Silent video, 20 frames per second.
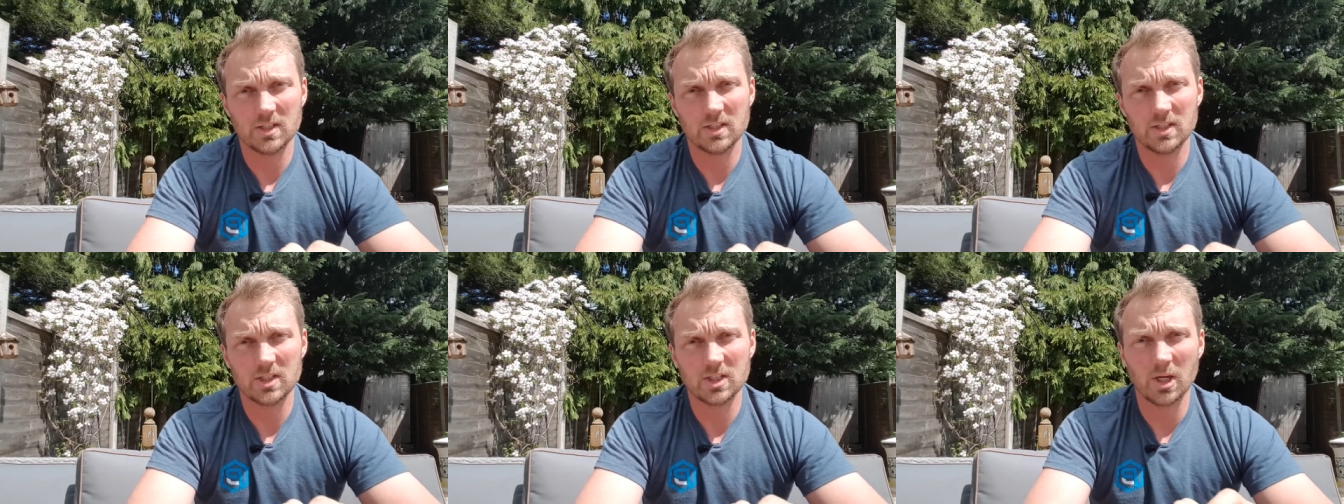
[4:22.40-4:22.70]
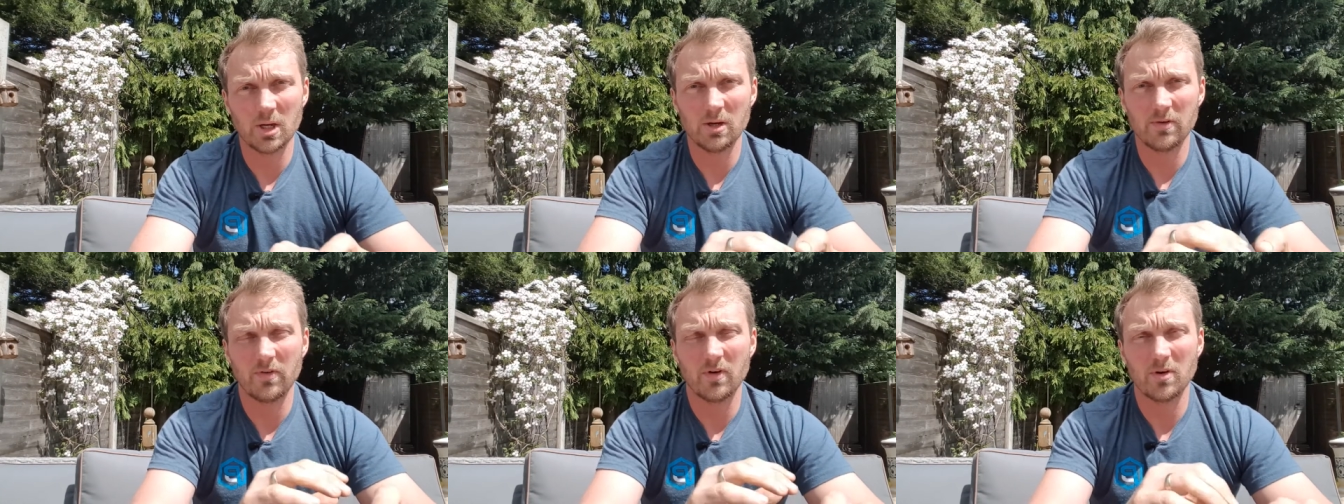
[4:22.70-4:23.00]

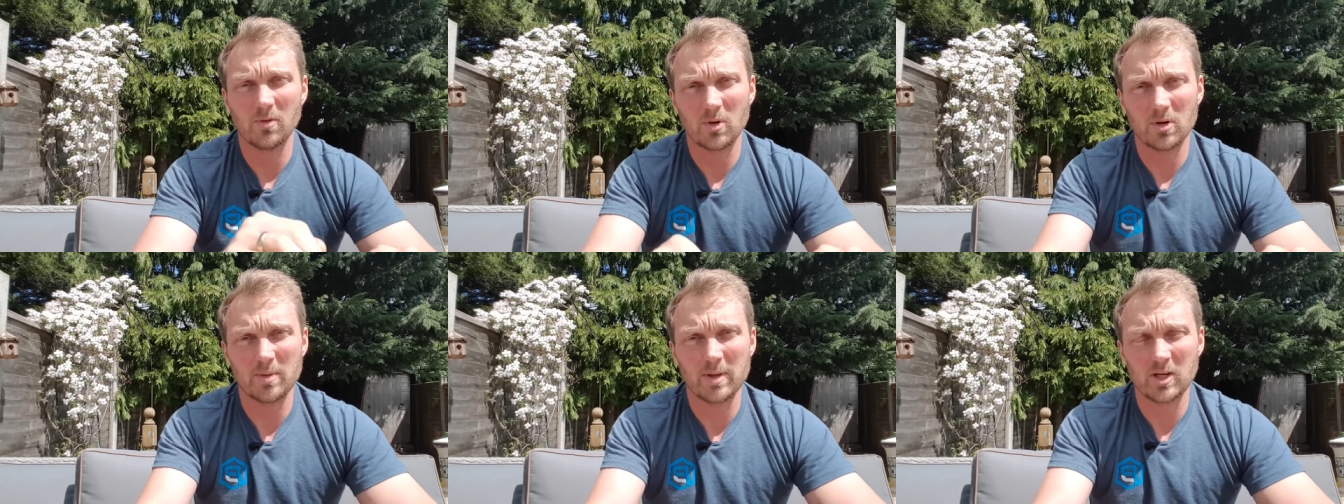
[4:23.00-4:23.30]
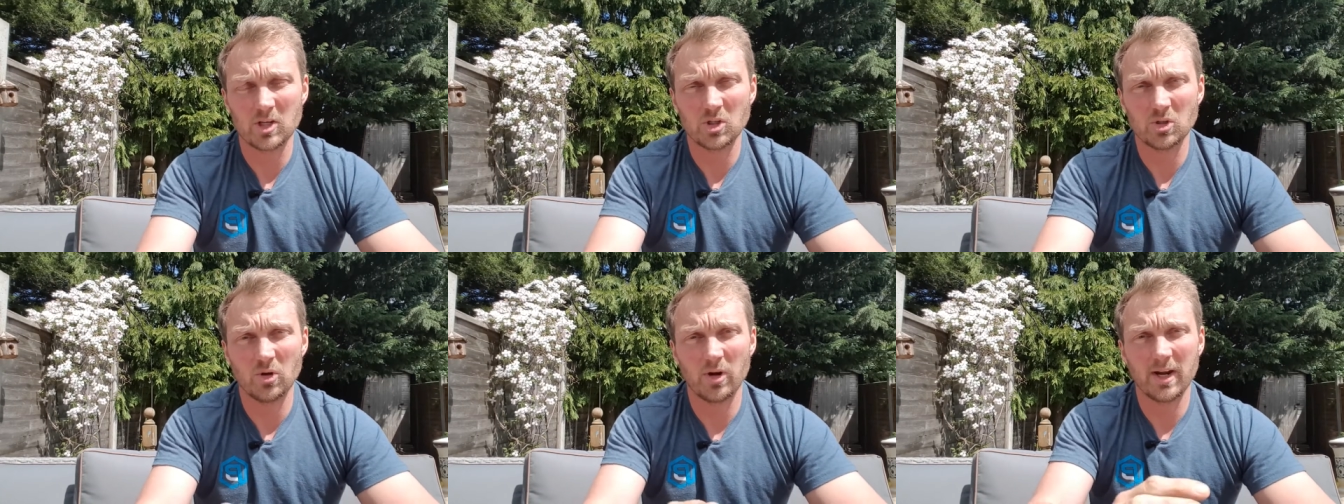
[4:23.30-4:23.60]
So if I want to make
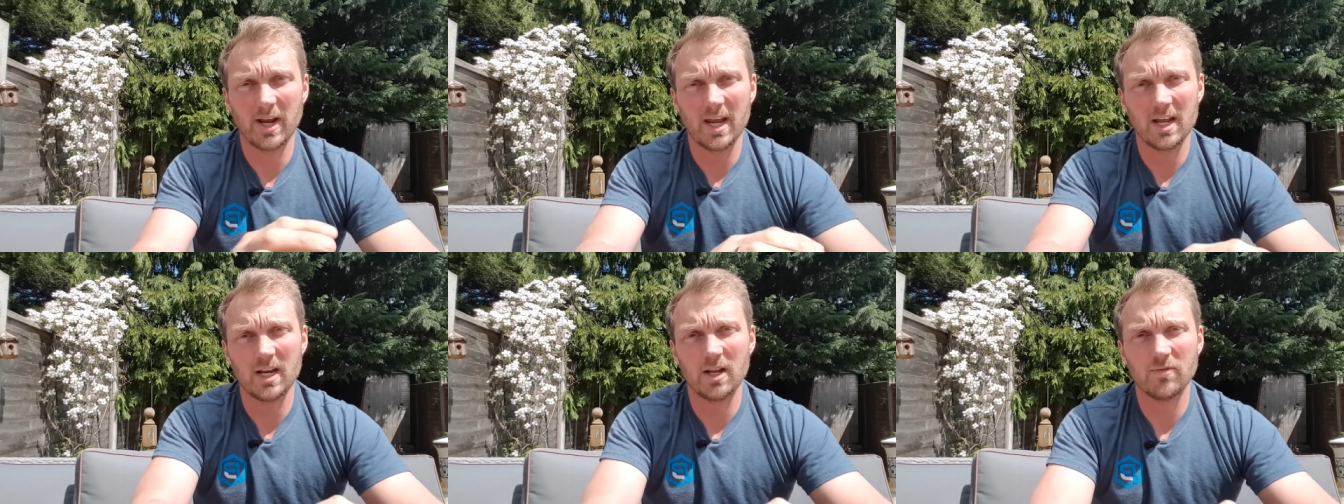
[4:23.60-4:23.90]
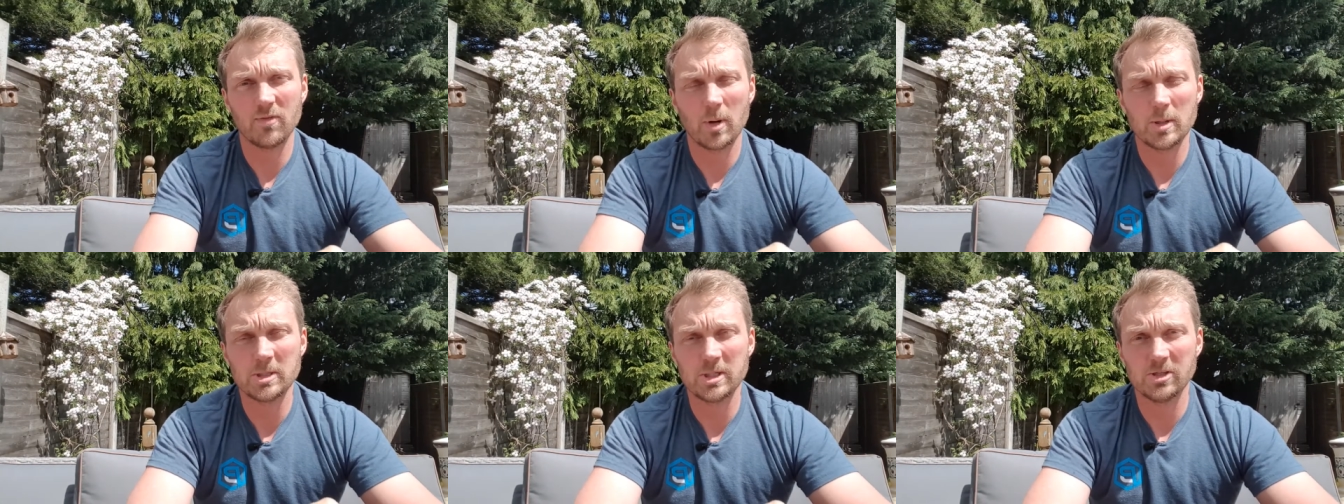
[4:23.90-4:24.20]
sure I get enough
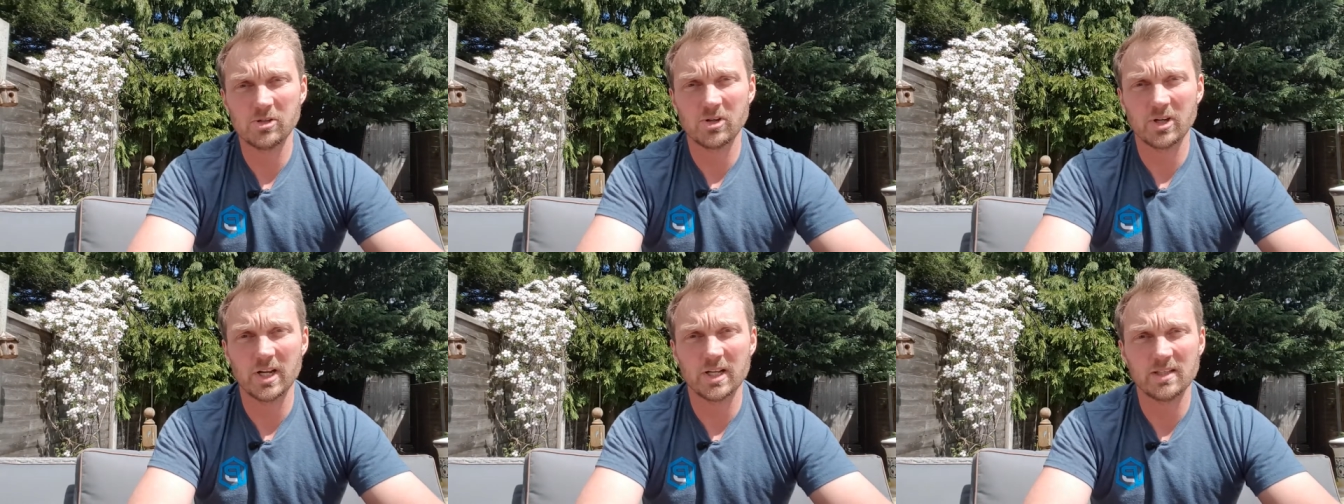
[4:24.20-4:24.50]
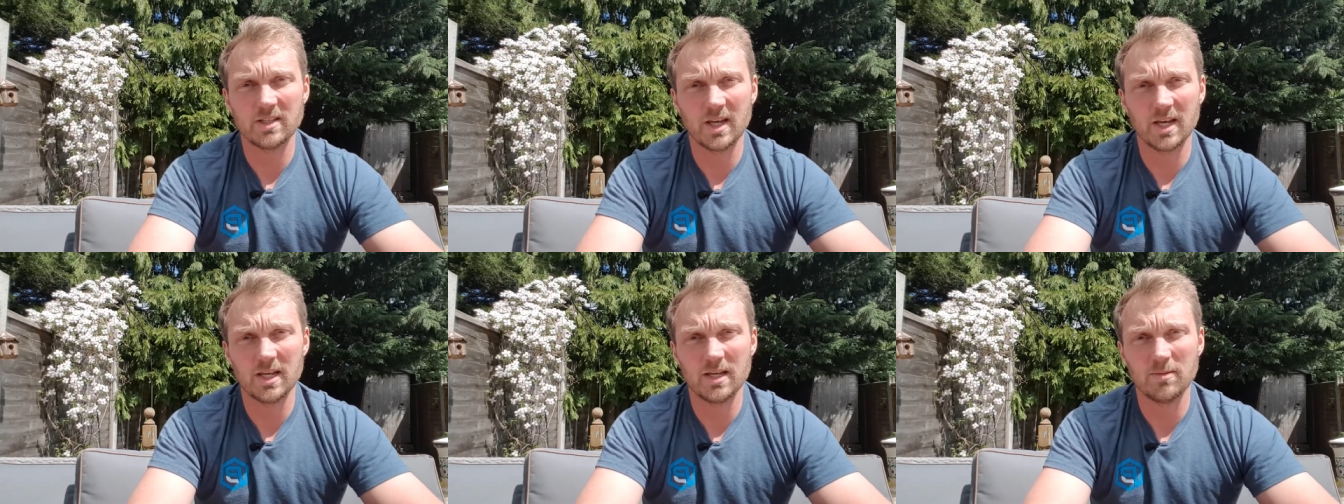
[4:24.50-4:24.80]
protein during that
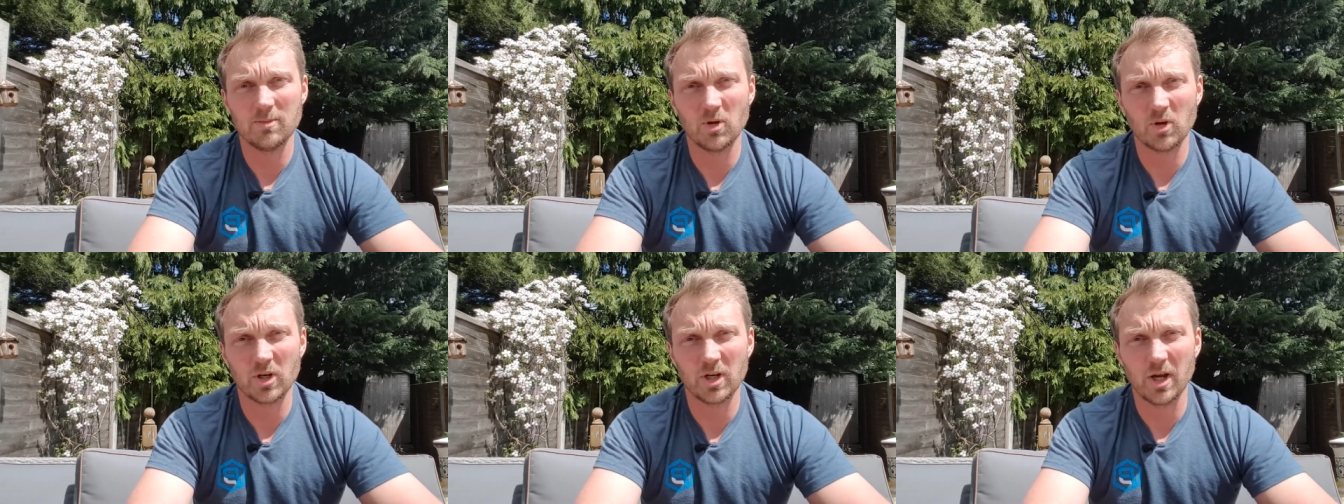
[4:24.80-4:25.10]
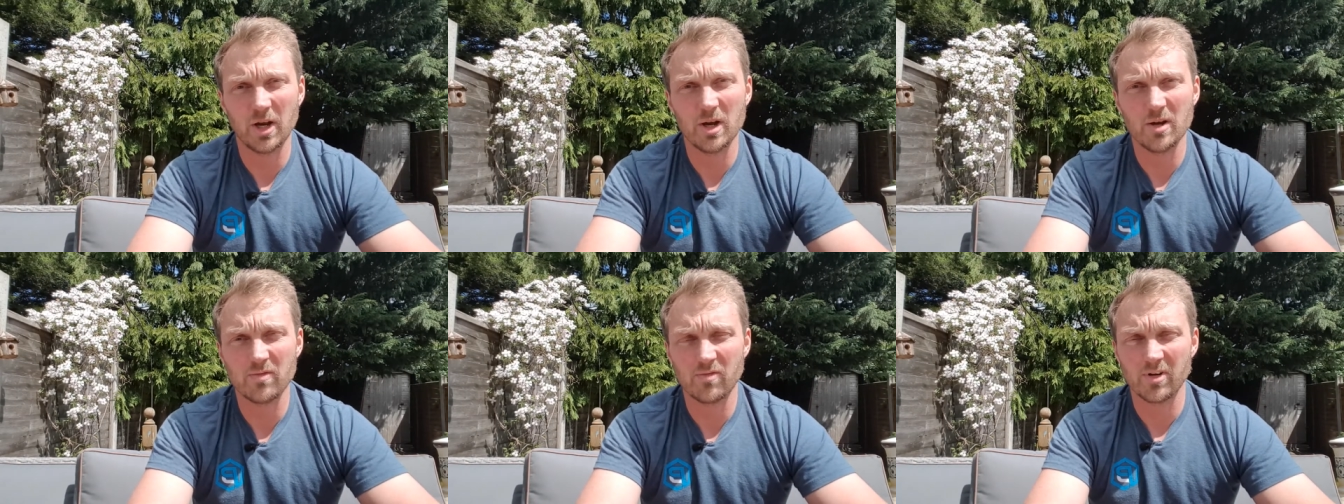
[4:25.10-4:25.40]
day, I'm not going
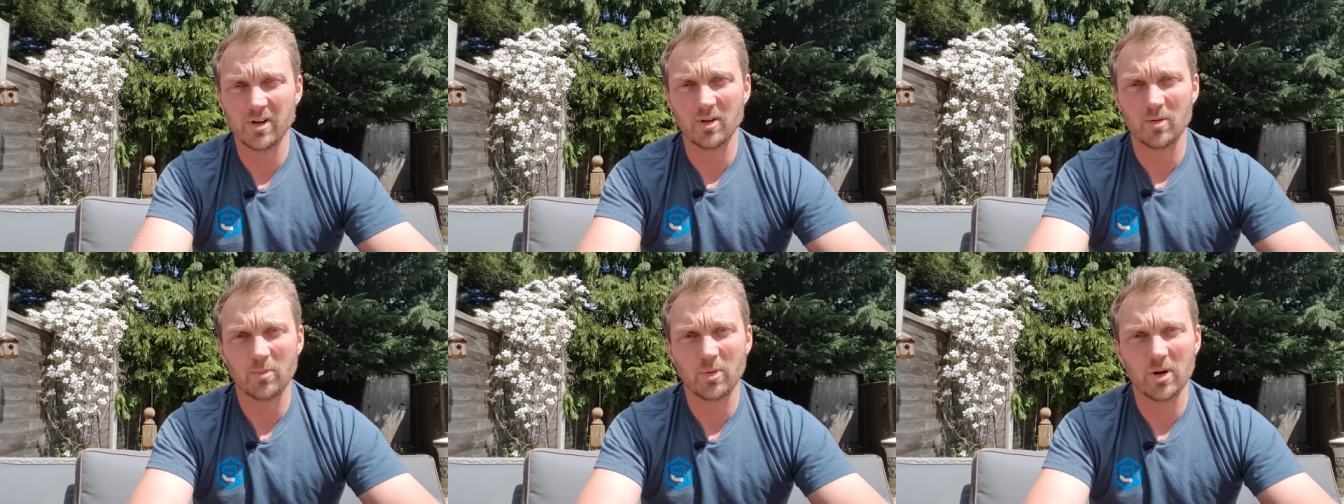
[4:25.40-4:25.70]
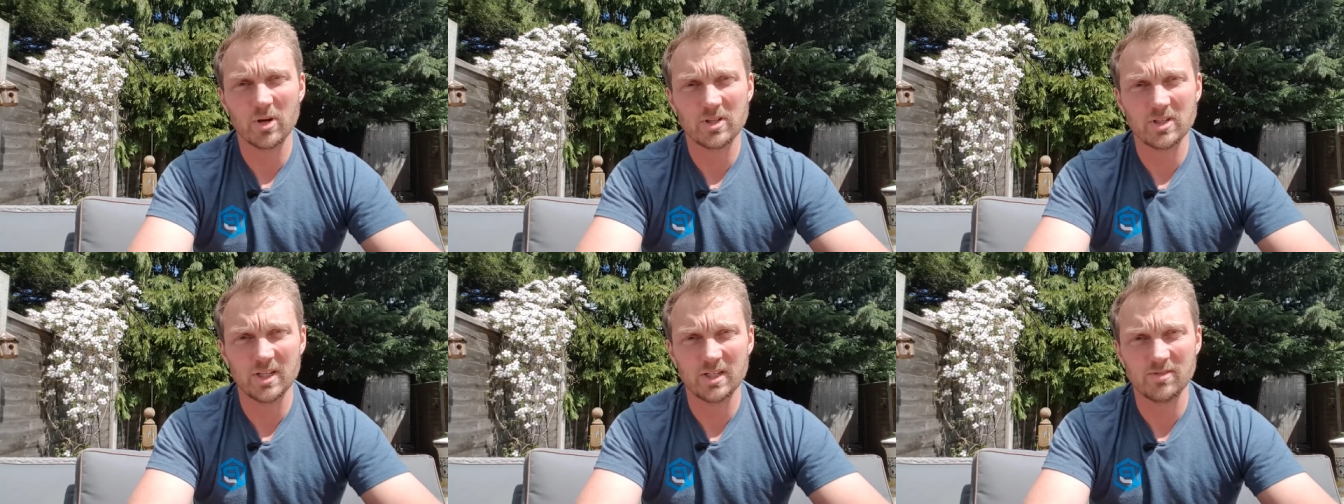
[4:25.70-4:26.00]
to overeat on
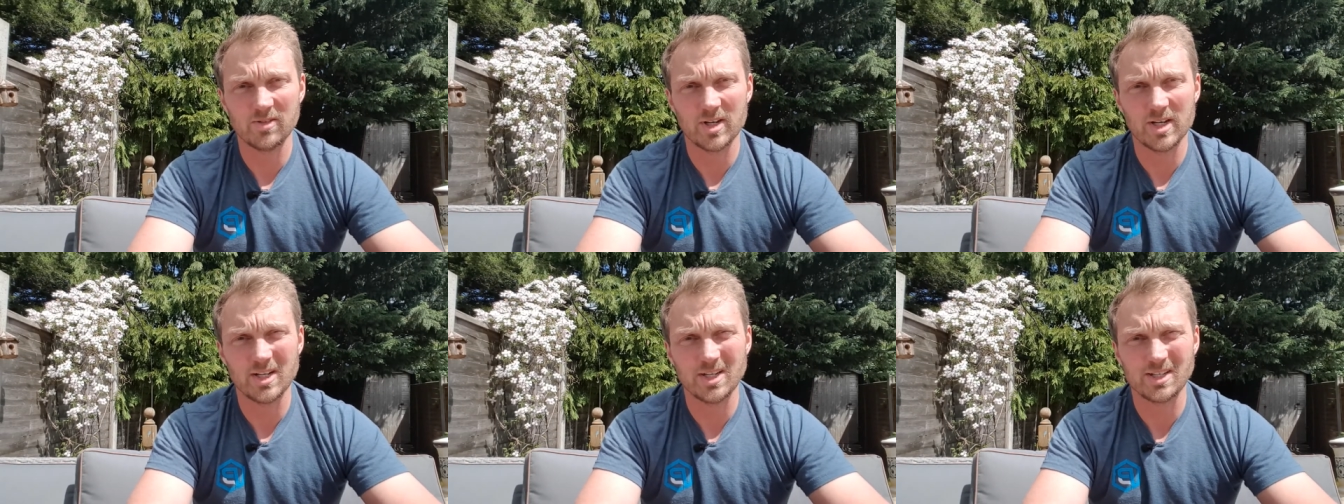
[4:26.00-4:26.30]
protein, really.